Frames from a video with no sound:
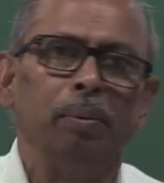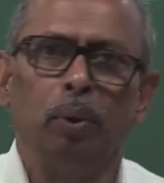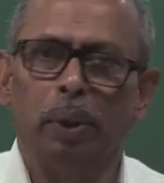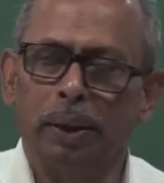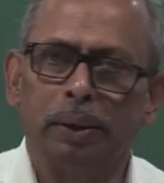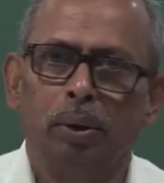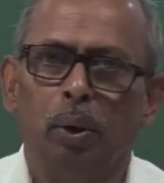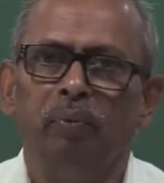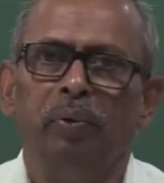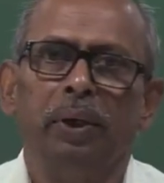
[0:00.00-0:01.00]
time looking at
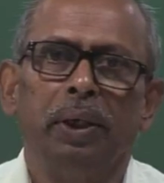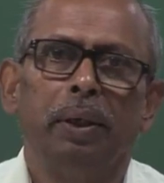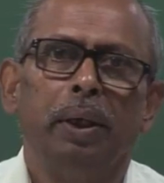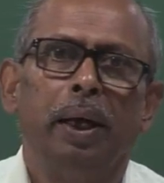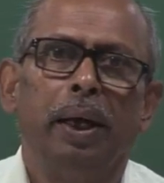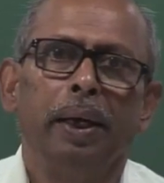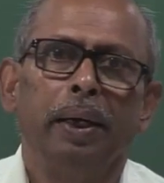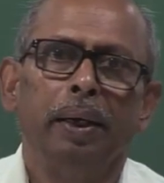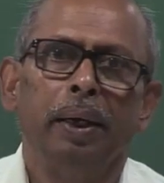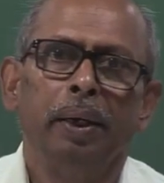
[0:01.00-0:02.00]
comfort,
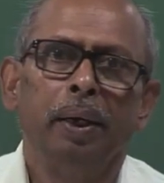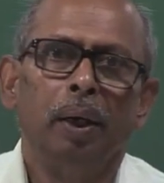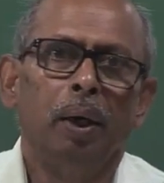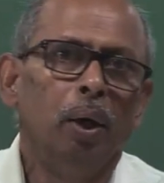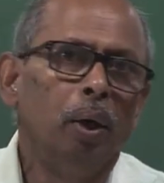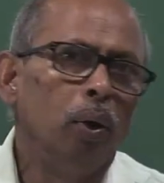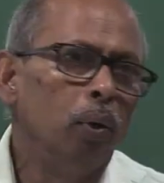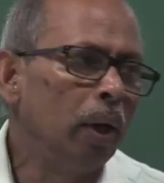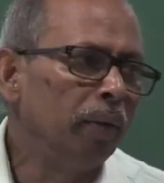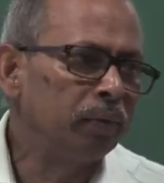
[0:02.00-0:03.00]
and
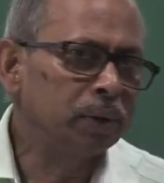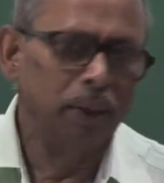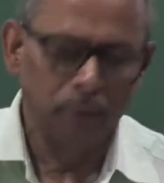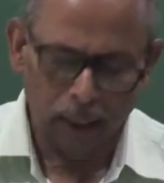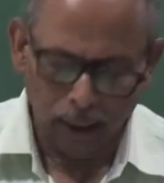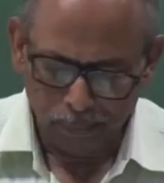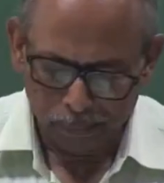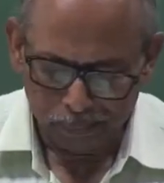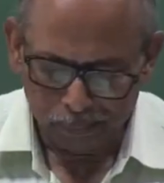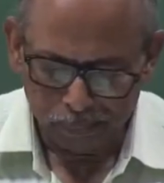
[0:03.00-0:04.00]
we have several
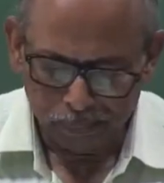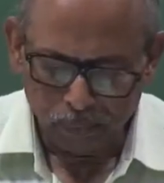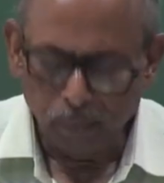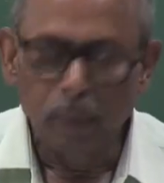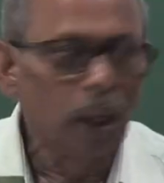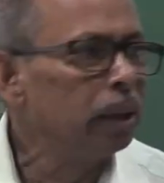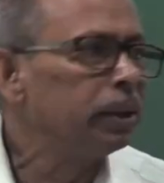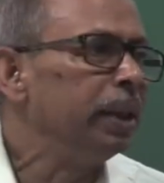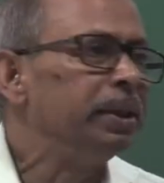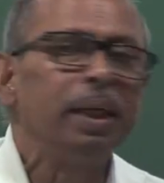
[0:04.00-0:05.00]

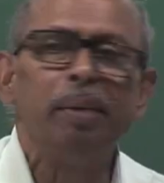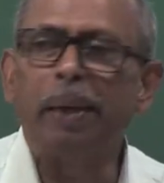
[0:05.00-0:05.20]
sensory